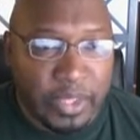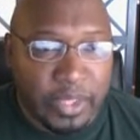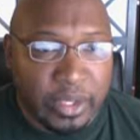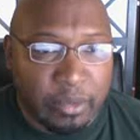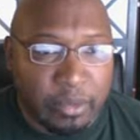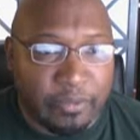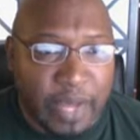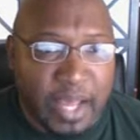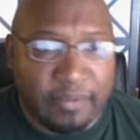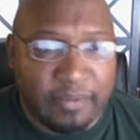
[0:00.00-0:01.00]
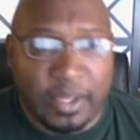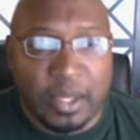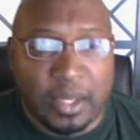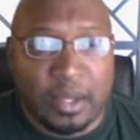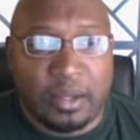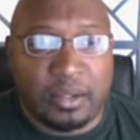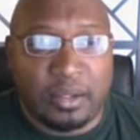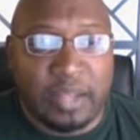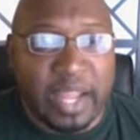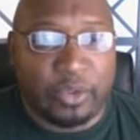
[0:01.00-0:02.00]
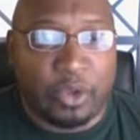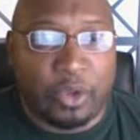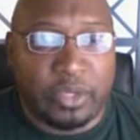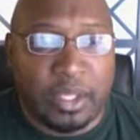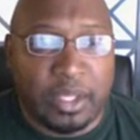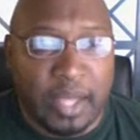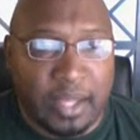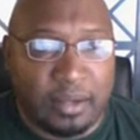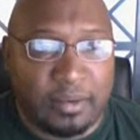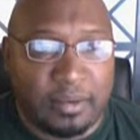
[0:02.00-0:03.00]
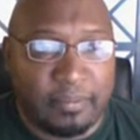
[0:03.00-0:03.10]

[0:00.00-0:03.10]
then the number five, Neanderthal DNA.